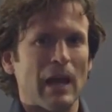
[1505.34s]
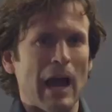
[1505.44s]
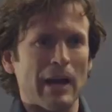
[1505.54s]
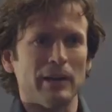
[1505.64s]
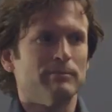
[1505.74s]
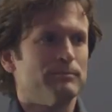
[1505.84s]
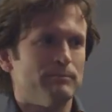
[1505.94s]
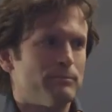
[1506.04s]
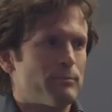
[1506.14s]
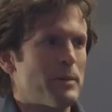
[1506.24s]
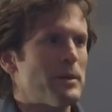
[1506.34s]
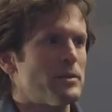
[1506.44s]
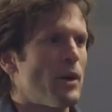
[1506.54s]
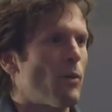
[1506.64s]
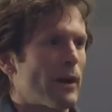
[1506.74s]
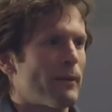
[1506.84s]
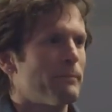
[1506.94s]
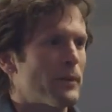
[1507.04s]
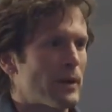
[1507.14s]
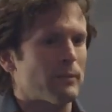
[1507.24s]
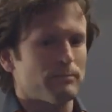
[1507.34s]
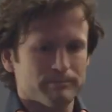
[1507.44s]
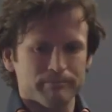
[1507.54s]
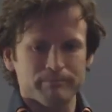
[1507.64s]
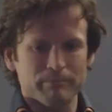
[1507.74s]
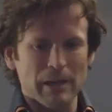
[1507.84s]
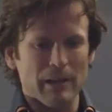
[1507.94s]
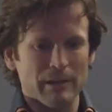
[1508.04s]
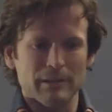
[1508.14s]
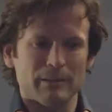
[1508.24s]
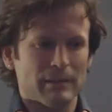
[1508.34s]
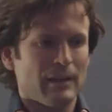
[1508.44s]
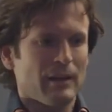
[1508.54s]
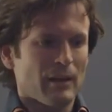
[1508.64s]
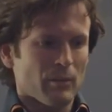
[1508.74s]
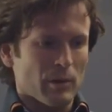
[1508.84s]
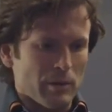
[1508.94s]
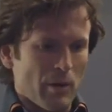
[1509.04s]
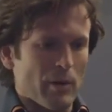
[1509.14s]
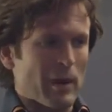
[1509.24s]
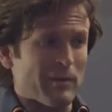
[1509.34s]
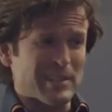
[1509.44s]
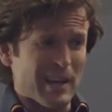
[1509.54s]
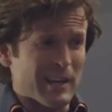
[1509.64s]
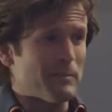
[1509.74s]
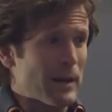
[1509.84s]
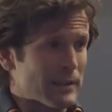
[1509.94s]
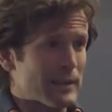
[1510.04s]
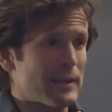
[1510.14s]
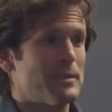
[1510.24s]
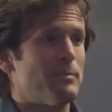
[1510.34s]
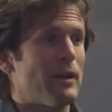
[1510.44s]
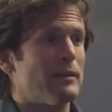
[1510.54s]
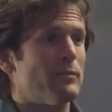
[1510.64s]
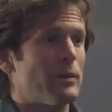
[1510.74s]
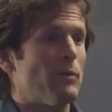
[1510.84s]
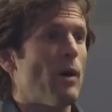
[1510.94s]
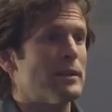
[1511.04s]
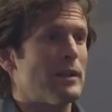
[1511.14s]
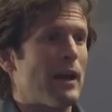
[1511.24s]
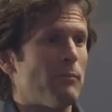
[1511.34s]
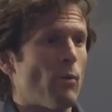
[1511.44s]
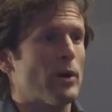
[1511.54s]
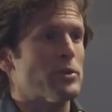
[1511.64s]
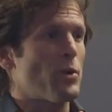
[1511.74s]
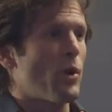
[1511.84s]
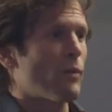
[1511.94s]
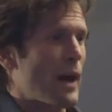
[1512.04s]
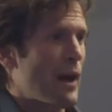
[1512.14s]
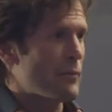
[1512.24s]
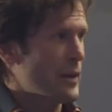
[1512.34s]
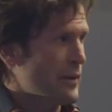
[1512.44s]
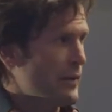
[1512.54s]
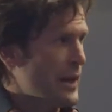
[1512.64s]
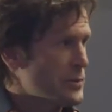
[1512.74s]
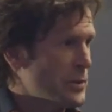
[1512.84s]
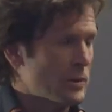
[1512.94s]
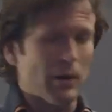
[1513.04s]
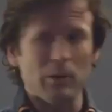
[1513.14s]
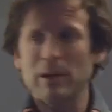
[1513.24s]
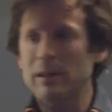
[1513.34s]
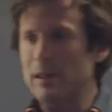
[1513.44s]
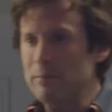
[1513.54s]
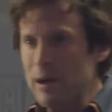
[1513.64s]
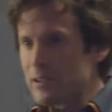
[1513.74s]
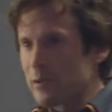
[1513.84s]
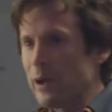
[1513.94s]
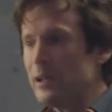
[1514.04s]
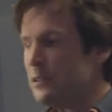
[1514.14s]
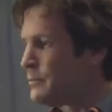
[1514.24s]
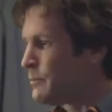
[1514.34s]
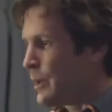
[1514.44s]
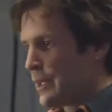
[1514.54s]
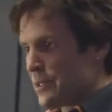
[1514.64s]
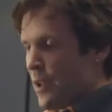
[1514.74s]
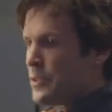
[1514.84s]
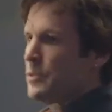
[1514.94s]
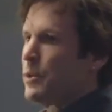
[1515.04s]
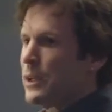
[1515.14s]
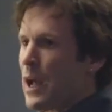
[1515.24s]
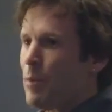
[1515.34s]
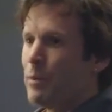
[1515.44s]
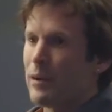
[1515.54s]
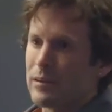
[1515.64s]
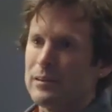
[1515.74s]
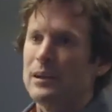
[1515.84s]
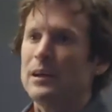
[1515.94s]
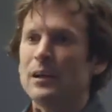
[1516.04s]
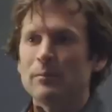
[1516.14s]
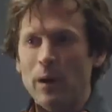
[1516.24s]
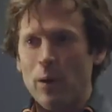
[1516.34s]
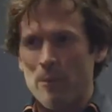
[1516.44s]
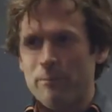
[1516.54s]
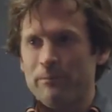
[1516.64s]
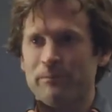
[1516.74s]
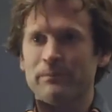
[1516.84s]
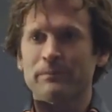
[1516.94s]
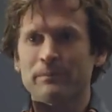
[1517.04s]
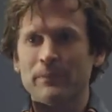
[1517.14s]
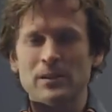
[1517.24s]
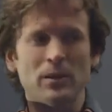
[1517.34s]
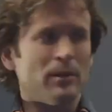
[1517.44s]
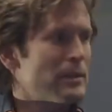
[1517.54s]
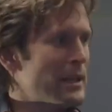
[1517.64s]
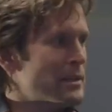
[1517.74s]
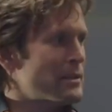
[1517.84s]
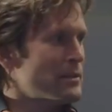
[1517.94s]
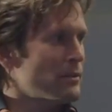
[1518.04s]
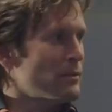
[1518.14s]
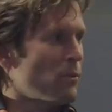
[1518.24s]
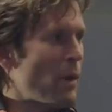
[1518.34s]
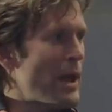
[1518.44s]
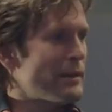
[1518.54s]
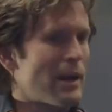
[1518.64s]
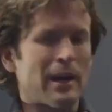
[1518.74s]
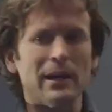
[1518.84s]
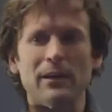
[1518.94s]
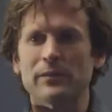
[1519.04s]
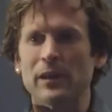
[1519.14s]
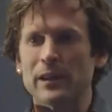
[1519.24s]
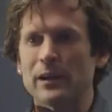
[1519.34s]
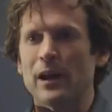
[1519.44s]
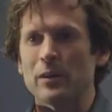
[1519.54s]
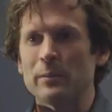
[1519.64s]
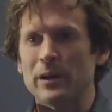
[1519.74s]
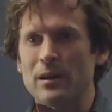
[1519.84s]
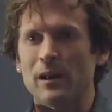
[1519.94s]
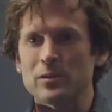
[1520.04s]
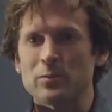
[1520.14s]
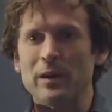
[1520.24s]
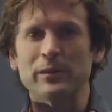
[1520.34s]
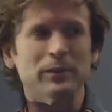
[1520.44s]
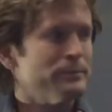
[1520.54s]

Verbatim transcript: Out of pretty much nowhere. They're like, we're growing, we have a ton of inbound leads, but we want to have more control over how fast we grow. Inbound's great, but let's also put in outbound. Boom. So it's when, not if, they'll hit $100 million in revenue.